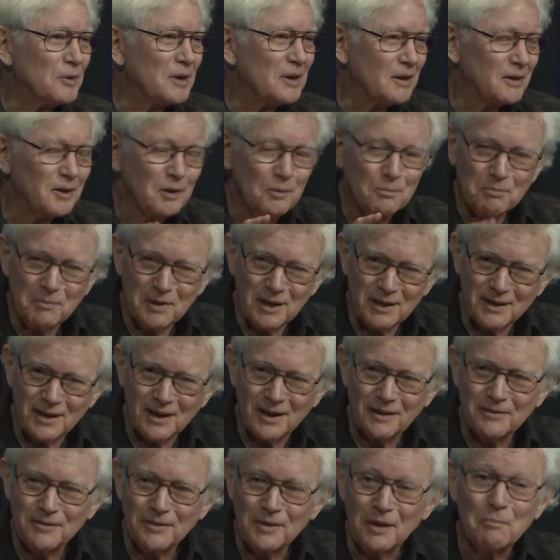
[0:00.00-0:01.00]
In a
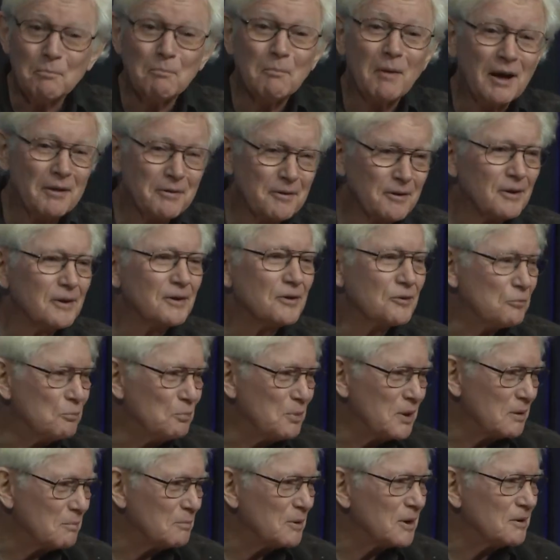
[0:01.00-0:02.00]
minute, the mother is
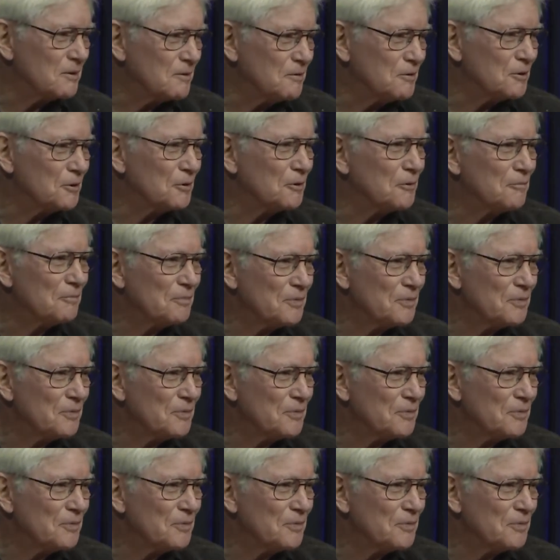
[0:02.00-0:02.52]
beaming too.